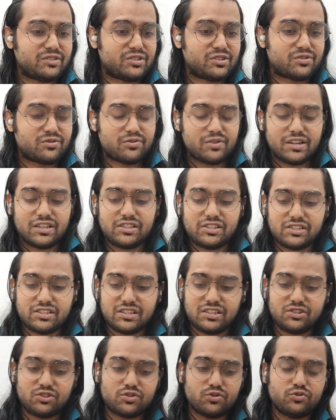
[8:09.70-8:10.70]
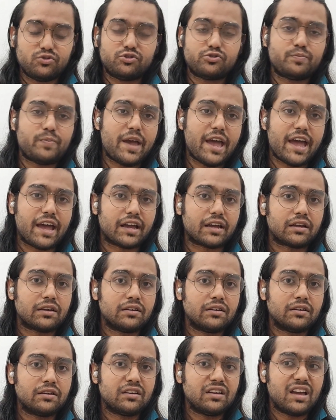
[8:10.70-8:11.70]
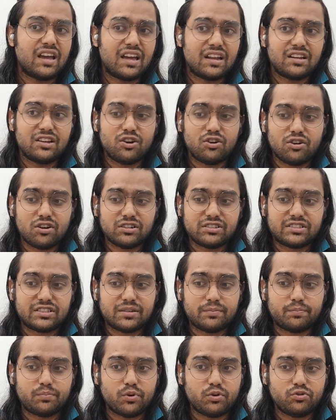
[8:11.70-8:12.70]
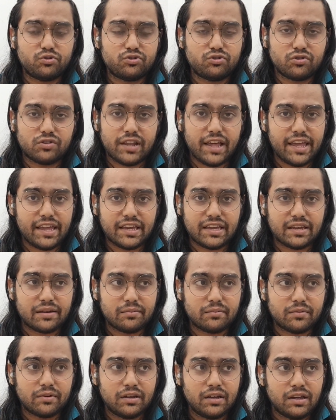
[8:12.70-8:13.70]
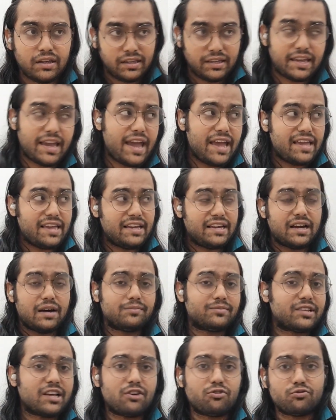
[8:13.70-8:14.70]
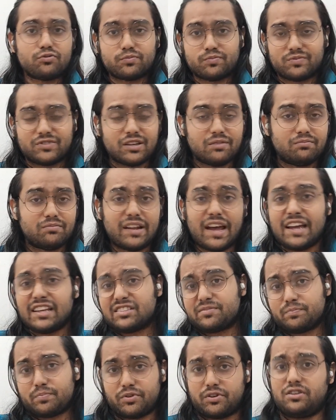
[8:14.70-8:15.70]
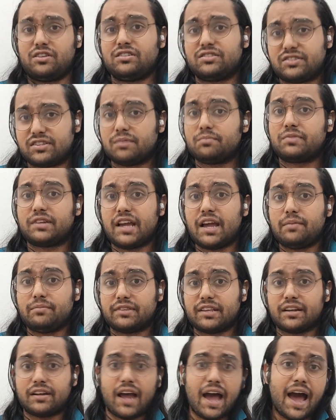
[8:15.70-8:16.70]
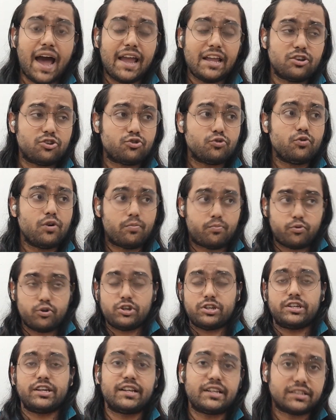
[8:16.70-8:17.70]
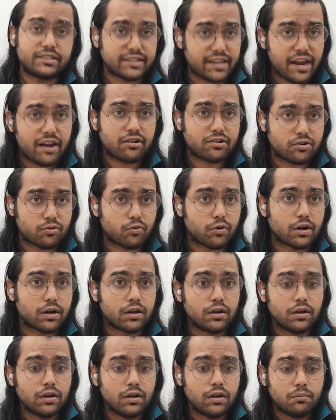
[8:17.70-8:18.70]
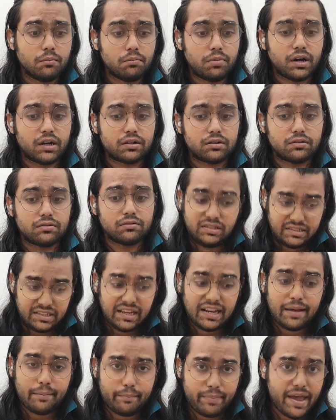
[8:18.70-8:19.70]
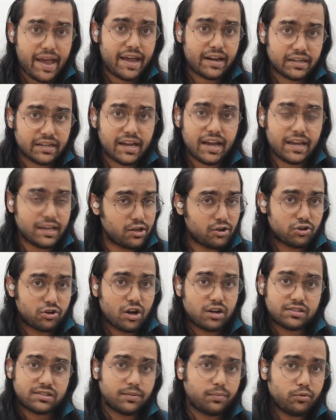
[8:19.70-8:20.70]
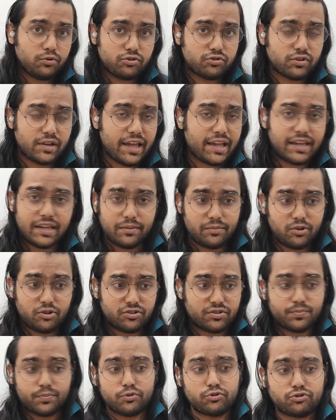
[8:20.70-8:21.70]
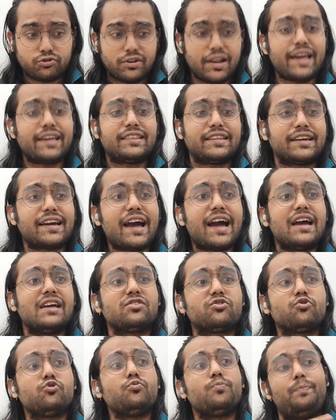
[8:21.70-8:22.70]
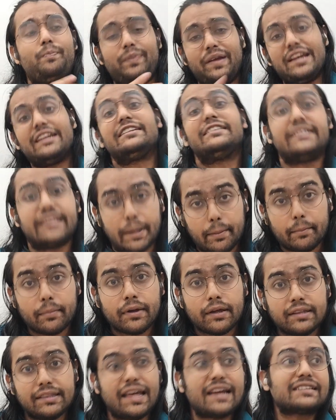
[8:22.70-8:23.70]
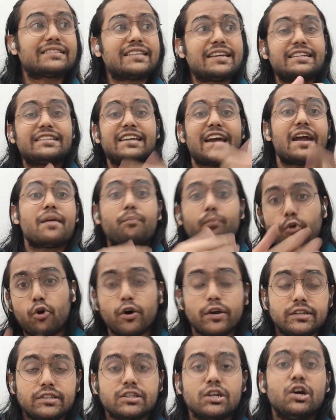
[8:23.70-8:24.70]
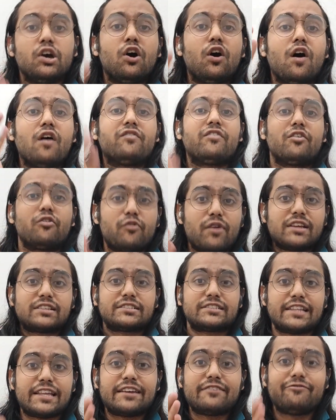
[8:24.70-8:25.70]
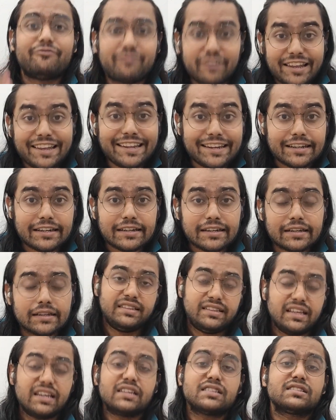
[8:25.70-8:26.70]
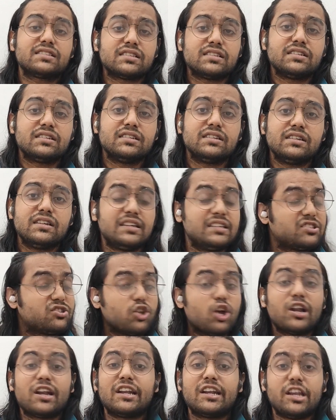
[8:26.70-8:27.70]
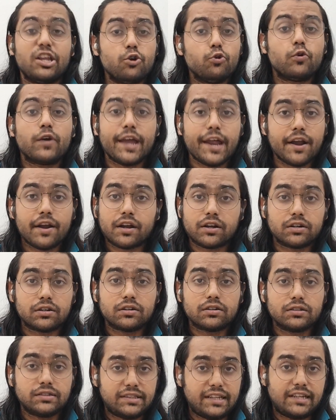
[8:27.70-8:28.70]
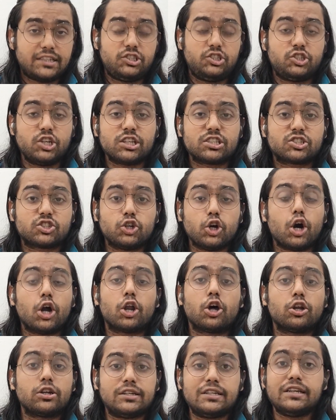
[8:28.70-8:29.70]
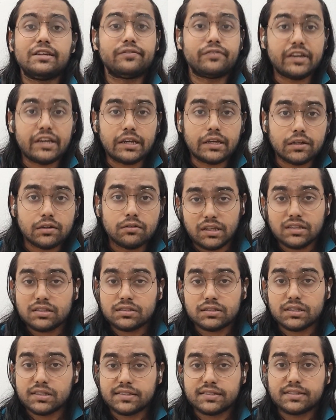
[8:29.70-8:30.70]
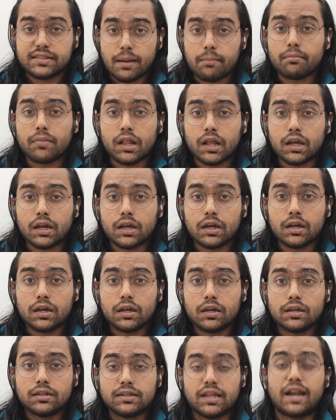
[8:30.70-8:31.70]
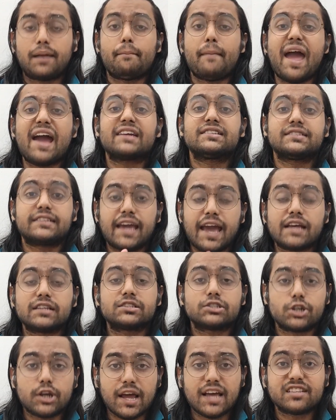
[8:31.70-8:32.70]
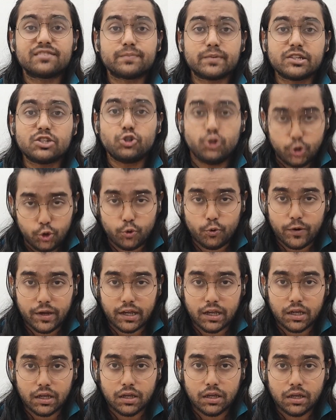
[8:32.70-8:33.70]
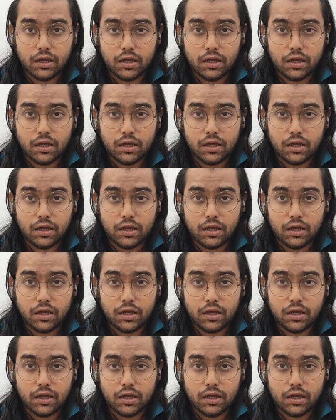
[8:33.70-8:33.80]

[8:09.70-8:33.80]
cringy douchebag, and you're not supposed to like him. Yeah, he comes out with some nice burns sometimes, and I do appreciate his character work, but he's still a bad guy. You're not supposed to like him. You're supposed to like the guys who beat them. That's the entire point of a wrestling villain. This is not a new character that just got on TV. This is something that Max Caster has been doing